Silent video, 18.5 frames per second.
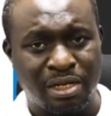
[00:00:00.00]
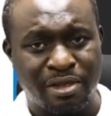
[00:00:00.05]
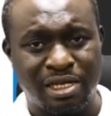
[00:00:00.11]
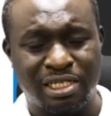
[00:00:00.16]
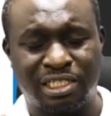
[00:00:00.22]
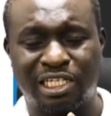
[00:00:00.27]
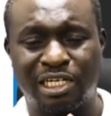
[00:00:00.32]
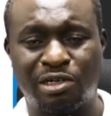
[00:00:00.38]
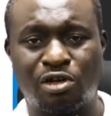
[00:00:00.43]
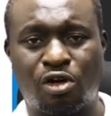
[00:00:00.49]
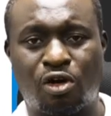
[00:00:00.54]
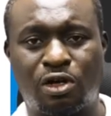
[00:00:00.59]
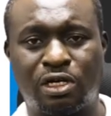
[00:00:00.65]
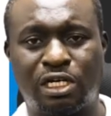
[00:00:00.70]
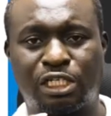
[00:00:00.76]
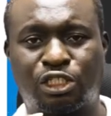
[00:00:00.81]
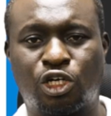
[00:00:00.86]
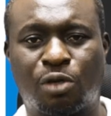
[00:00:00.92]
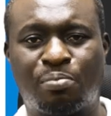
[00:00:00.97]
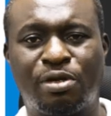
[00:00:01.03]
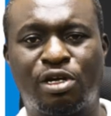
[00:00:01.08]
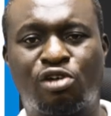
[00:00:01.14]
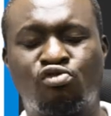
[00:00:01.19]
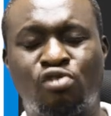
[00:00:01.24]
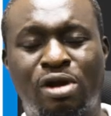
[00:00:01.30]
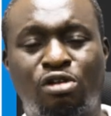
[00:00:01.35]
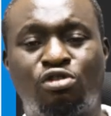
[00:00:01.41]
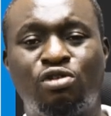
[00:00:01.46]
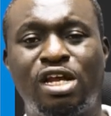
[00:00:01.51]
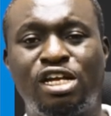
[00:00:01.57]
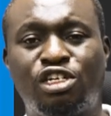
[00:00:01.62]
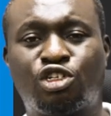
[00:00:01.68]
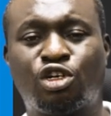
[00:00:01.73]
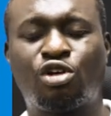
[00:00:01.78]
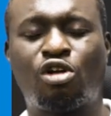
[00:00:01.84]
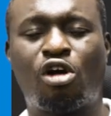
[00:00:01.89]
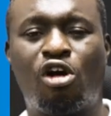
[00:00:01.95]
this thing on the topic
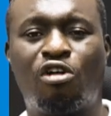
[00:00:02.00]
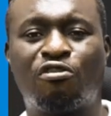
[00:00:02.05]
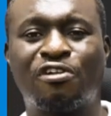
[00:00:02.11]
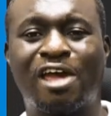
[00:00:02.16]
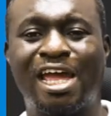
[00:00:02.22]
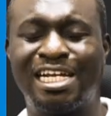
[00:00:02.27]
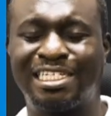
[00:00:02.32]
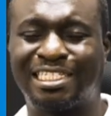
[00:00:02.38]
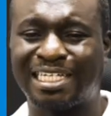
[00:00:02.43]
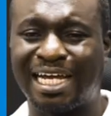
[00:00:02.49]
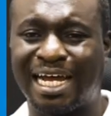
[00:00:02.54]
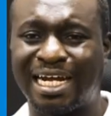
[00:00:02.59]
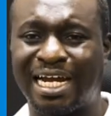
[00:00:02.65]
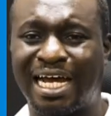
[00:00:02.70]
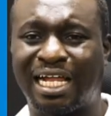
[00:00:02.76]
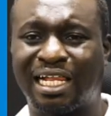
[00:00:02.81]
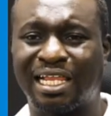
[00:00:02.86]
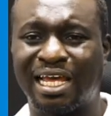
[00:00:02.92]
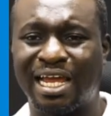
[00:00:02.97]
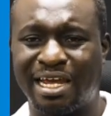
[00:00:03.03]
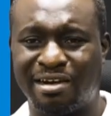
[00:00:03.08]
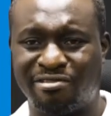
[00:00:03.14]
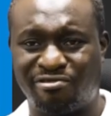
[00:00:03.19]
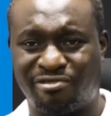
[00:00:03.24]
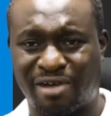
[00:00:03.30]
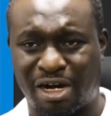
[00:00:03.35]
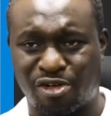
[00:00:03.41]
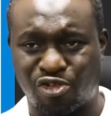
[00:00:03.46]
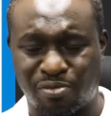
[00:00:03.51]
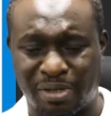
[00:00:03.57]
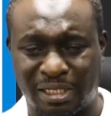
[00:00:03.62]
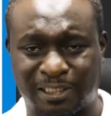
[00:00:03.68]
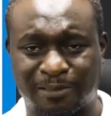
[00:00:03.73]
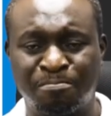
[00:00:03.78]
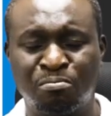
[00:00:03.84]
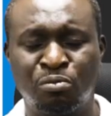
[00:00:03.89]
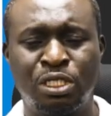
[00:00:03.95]
regulation of internal
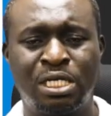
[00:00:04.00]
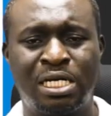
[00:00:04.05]
environment.